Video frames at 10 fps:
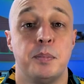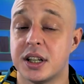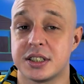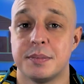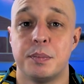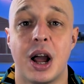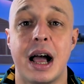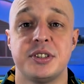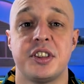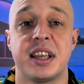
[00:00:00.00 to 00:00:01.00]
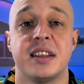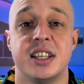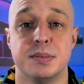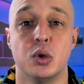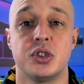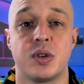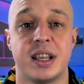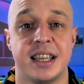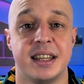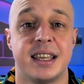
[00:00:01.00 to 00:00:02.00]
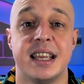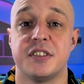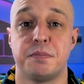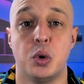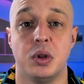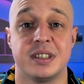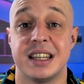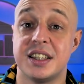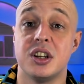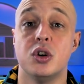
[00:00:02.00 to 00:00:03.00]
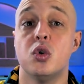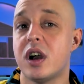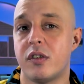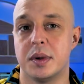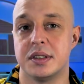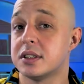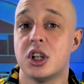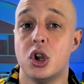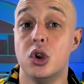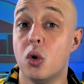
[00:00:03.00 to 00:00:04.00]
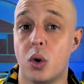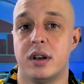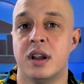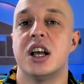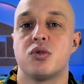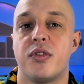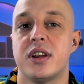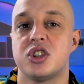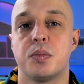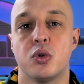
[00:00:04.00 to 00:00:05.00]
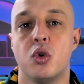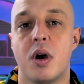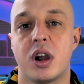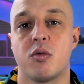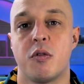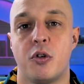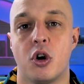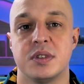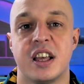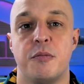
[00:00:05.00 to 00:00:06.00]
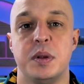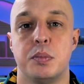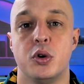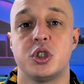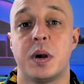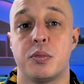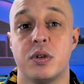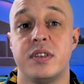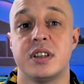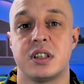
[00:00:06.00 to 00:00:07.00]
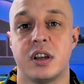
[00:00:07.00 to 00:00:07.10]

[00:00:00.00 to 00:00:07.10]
But perhaps the thing that is most striking in the case of Poland is that no government, no one has reversed the pro-market reforms that have been pushed by previous